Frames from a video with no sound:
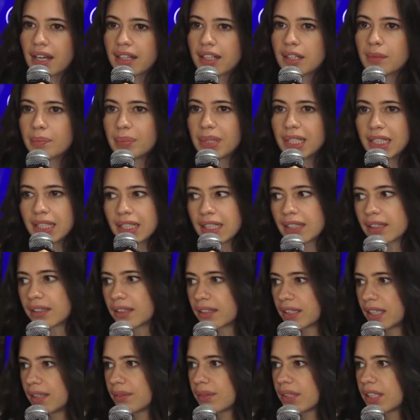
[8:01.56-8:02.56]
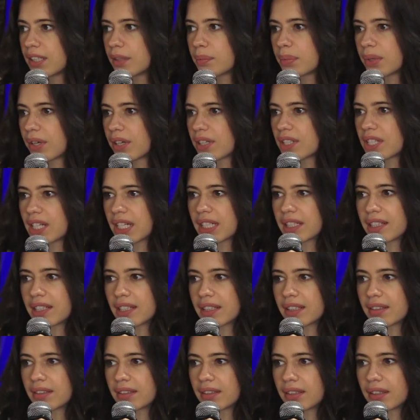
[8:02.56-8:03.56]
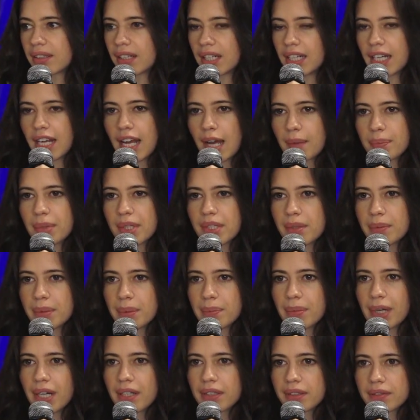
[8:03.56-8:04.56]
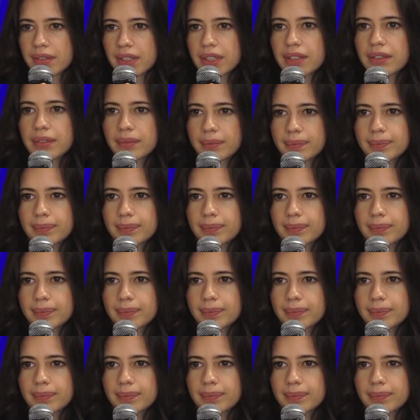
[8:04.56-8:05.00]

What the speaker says: I completely agree with the project and really happy to be part of it.